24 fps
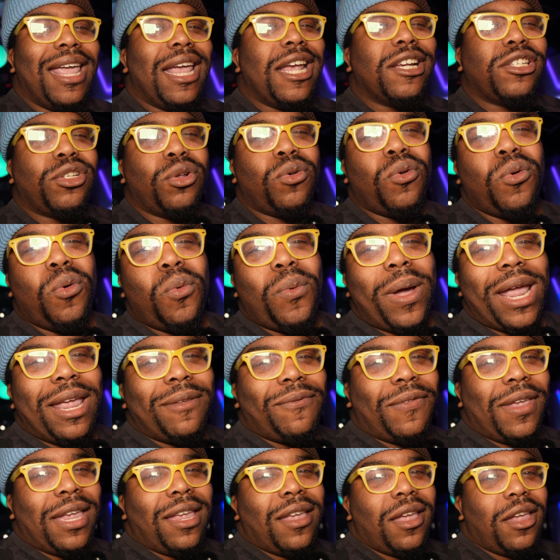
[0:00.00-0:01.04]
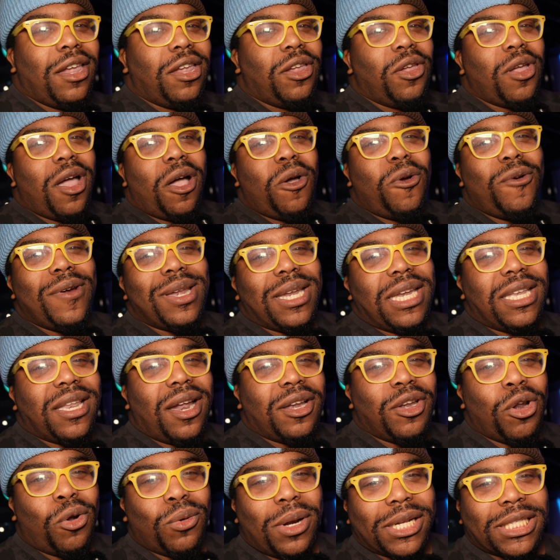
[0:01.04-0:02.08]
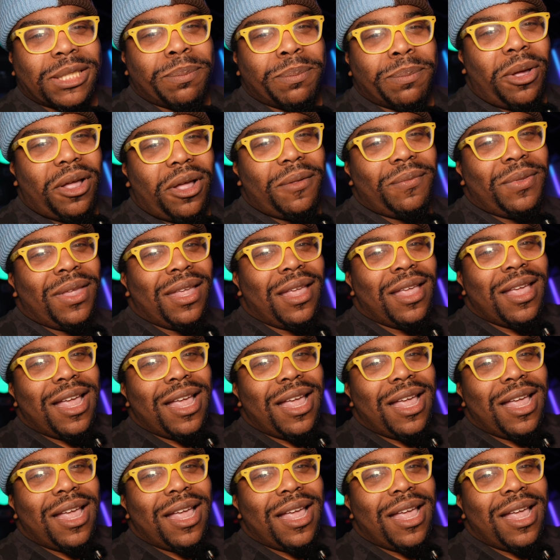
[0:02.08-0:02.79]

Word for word: It's all wavy. You already done know the spot.